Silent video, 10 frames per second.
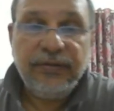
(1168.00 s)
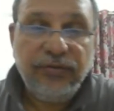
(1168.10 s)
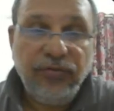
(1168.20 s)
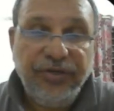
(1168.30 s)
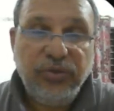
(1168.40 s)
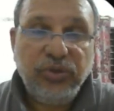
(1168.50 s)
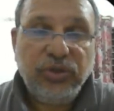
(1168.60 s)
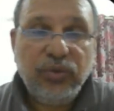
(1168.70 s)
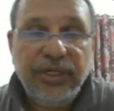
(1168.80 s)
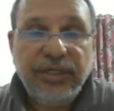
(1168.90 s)
The V2
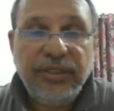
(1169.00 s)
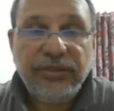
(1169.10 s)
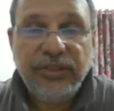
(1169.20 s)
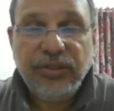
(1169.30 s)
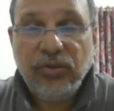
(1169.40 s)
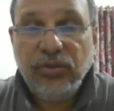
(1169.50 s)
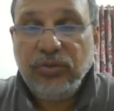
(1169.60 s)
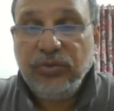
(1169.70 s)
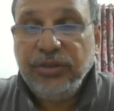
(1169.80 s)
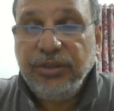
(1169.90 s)
square is equal
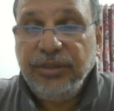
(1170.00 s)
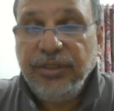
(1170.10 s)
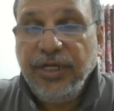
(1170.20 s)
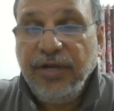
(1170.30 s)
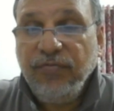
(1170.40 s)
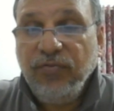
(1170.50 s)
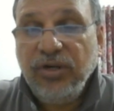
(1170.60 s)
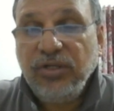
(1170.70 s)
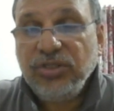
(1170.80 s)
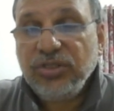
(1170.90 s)
to
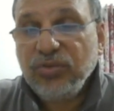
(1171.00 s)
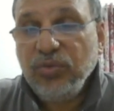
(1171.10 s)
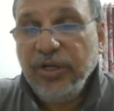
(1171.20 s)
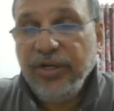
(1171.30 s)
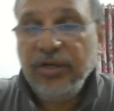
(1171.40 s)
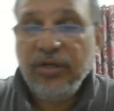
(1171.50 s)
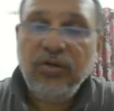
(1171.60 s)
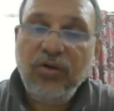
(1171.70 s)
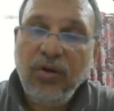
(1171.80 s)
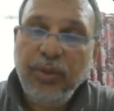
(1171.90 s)
Gm1 square
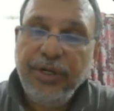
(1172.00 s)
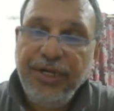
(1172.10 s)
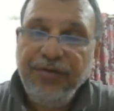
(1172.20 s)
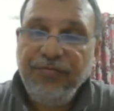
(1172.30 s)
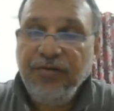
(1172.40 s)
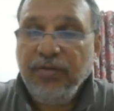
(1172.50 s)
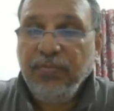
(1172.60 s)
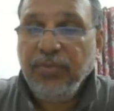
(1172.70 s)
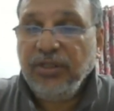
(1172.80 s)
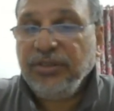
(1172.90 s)
over M1
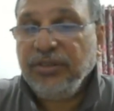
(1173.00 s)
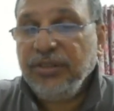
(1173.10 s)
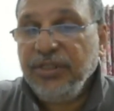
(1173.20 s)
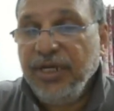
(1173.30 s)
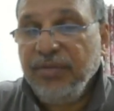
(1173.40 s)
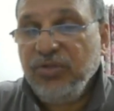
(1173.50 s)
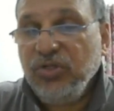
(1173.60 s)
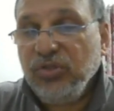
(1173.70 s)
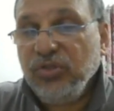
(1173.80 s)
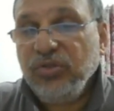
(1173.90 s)
plus
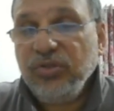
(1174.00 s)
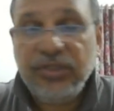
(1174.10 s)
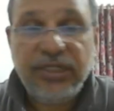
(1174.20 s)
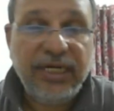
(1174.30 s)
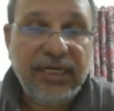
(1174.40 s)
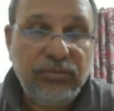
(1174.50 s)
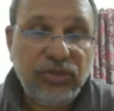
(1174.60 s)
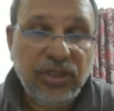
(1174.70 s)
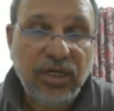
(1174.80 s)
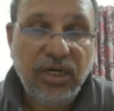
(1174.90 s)
M2
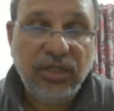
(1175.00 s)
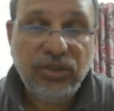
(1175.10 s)
times R.